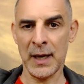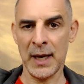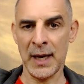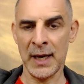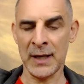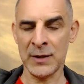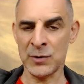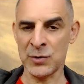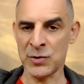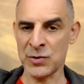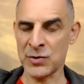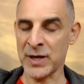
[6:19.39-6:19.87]

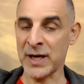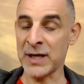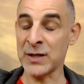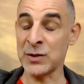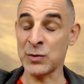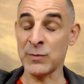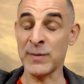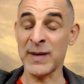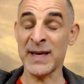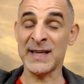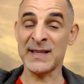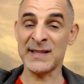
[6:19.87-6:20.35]
and to try
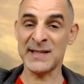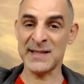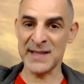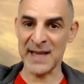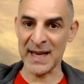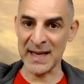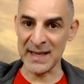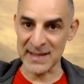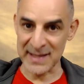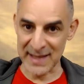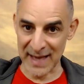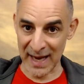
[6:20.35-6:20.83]
to make
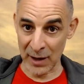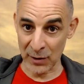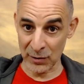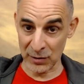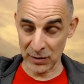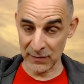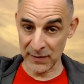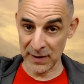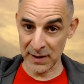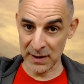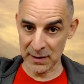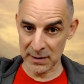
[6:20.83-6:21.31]
sense
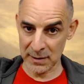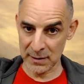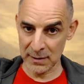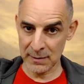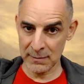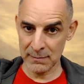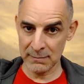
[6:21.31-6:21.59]
out of it.